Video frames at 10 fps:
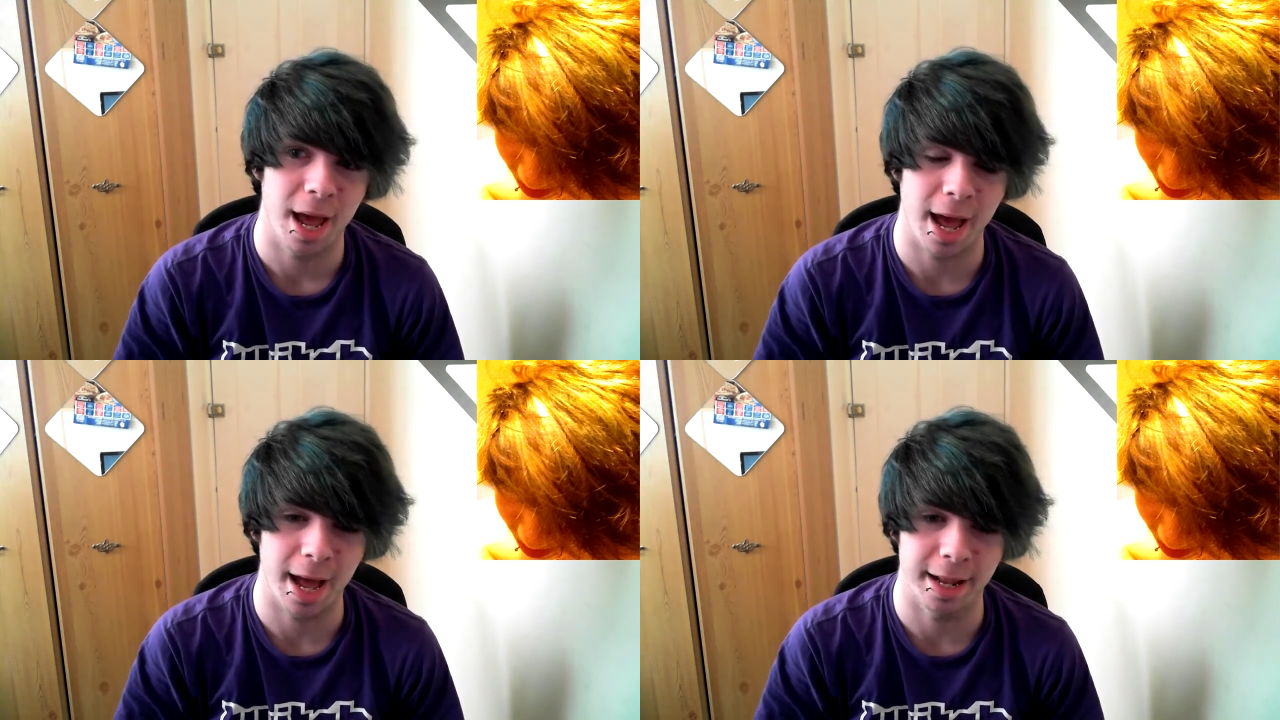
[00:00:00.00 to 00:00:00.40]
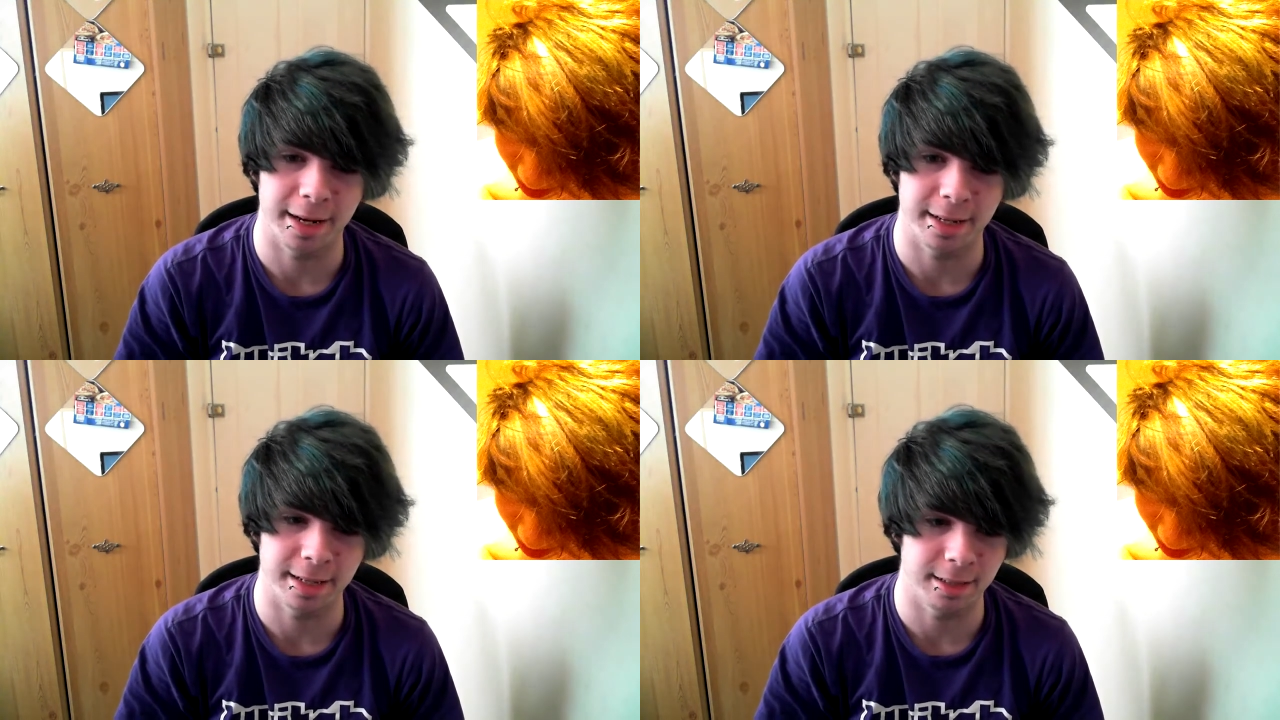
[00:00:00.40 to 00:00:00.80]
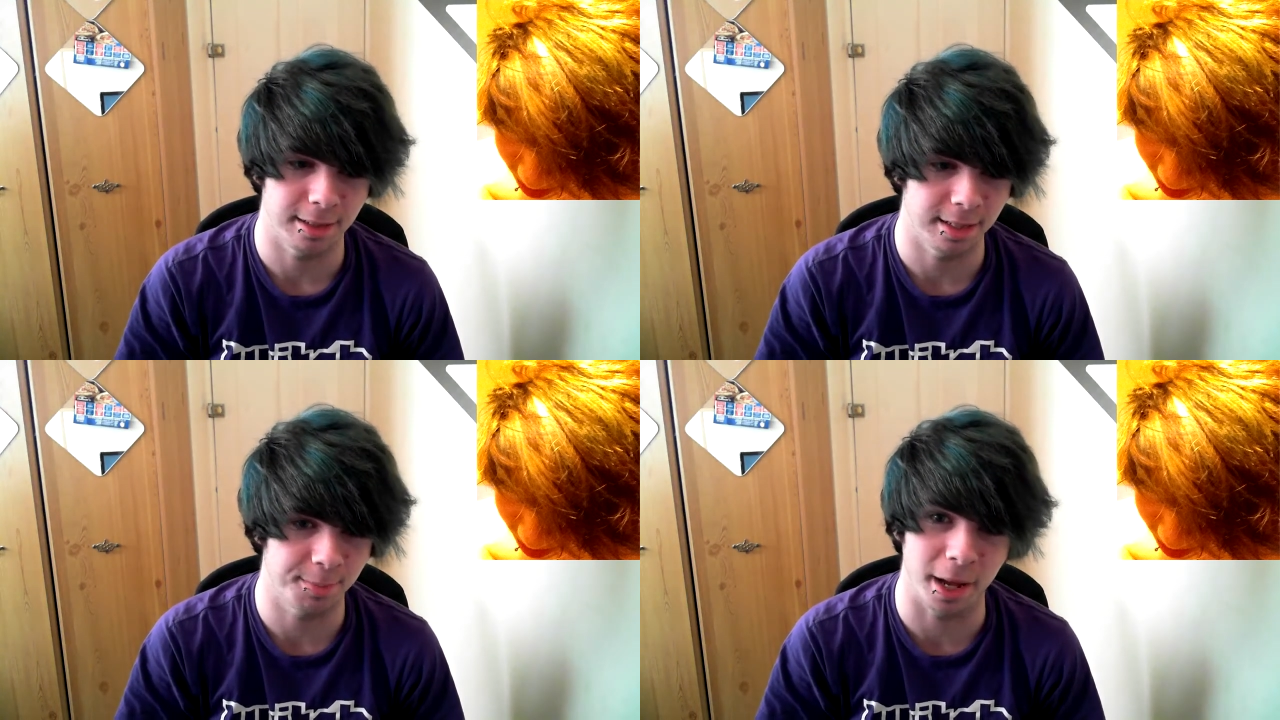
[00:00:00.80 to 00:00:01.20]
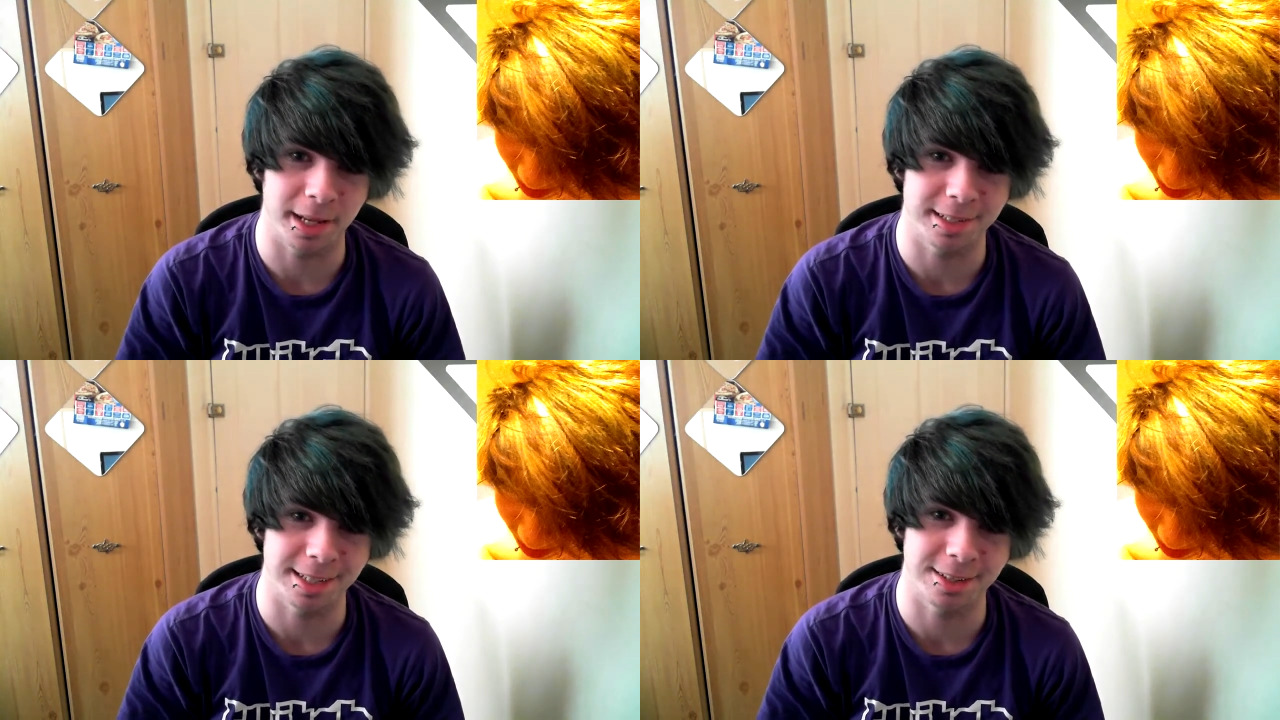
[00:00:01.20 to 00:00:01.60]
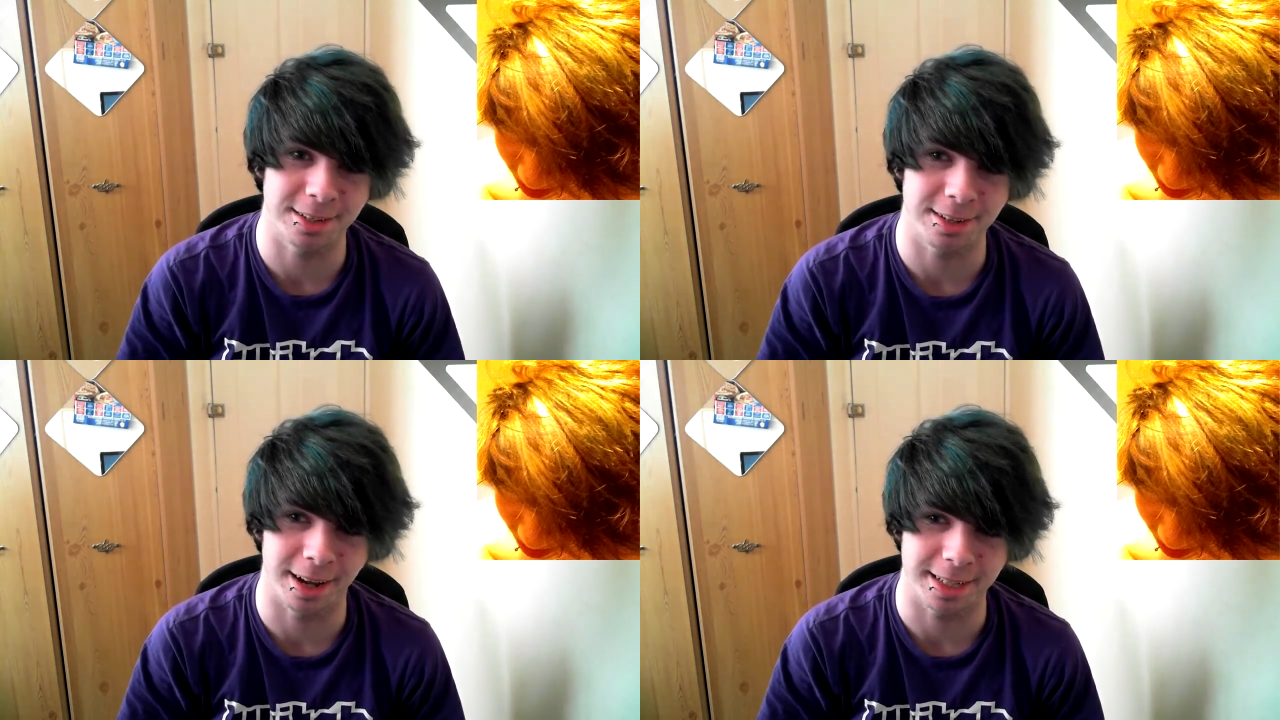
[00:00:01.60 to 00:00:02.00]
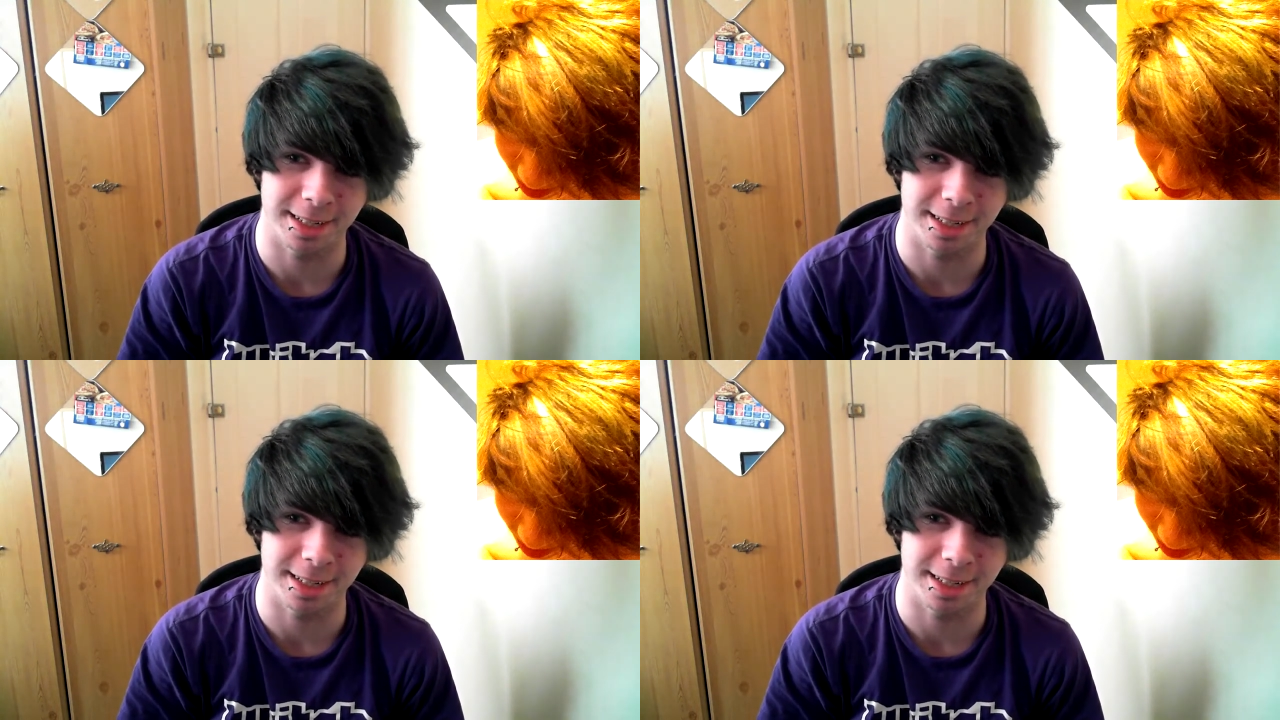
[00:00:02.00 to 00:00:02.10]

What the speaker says: And this basically took like